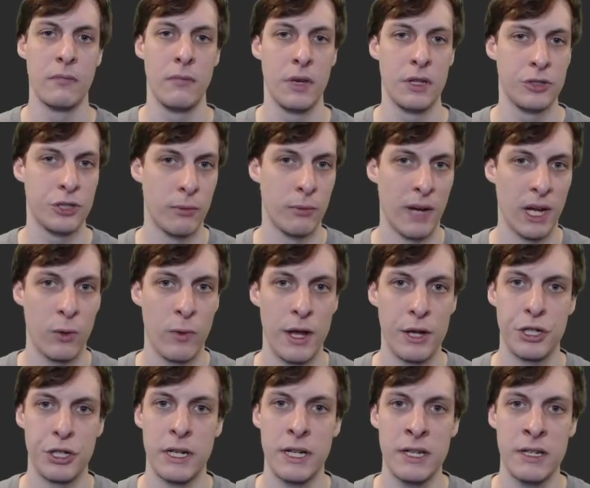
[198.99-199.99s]
So my
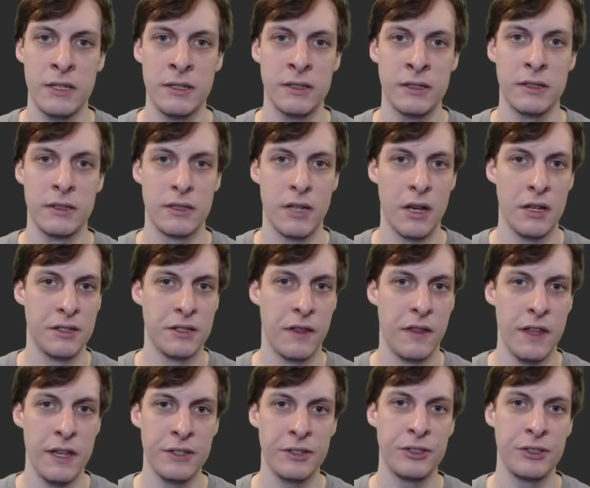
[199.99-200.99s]
question is, does
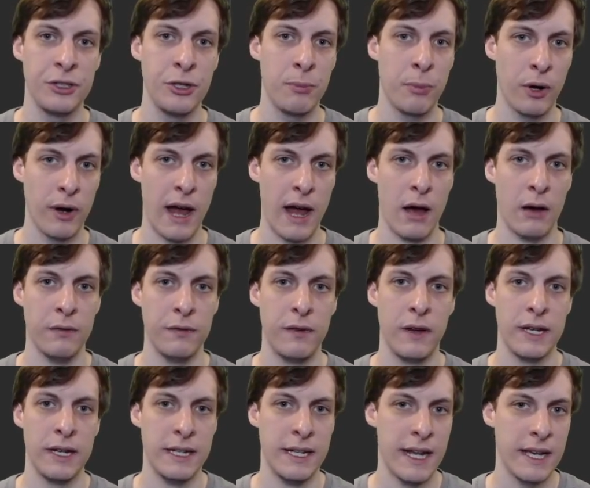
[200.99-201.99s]
this super f
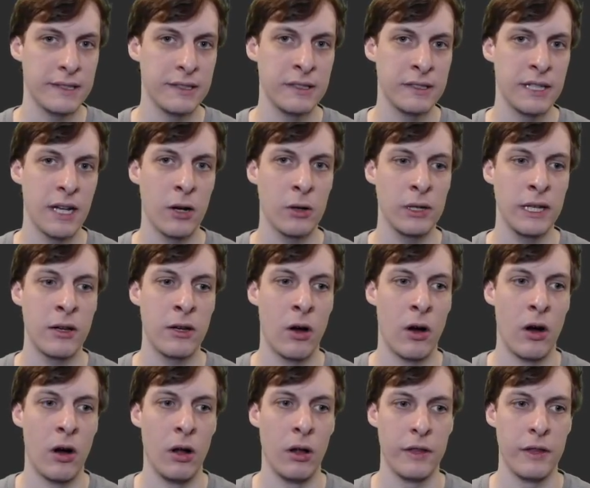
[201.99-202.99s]
necessarily
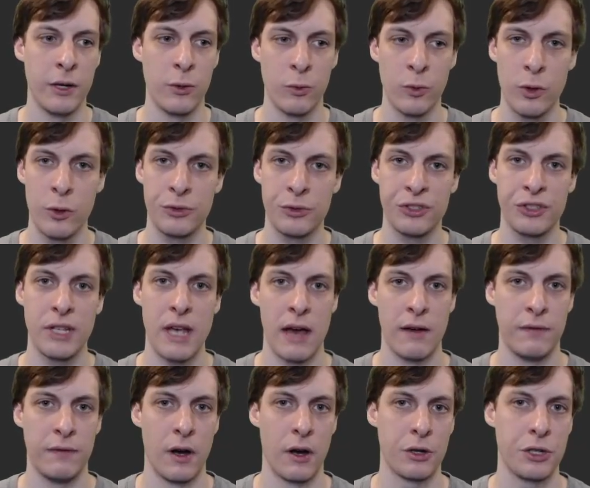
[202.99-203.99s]
call the root's f
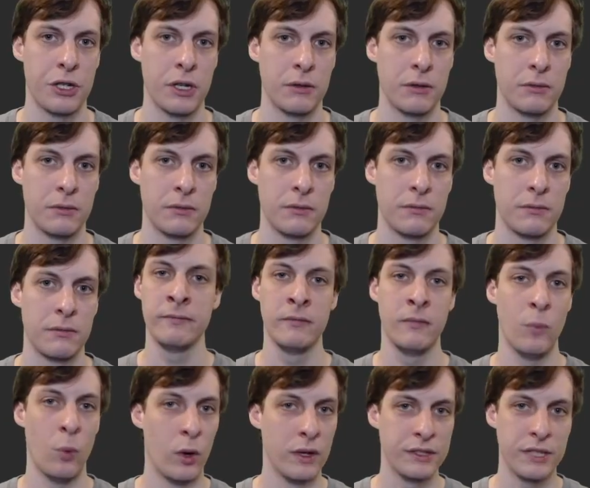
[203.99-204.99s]
function?
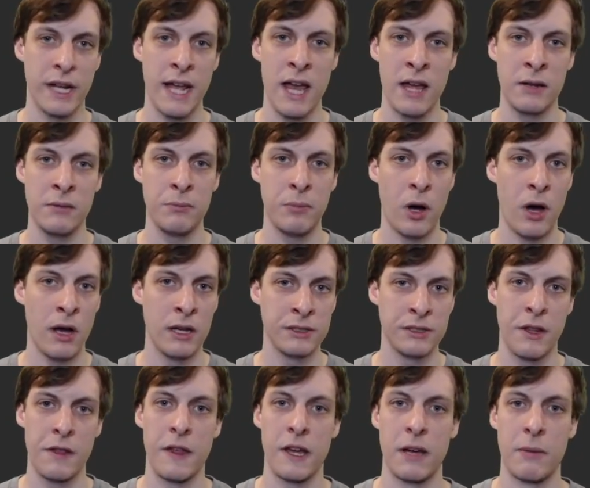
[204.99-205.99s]
Once again, pause
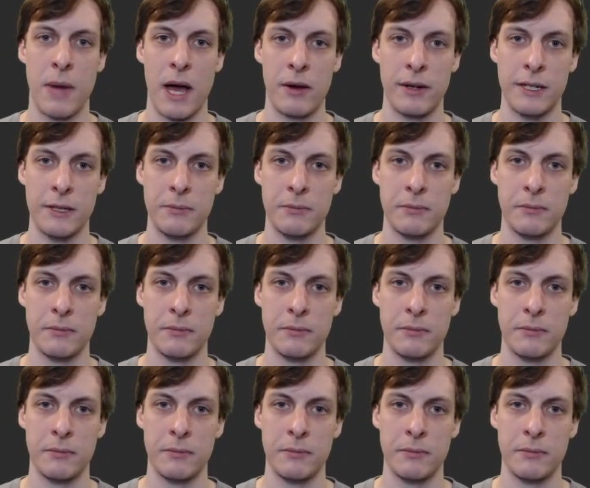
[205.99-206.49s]
to think about it.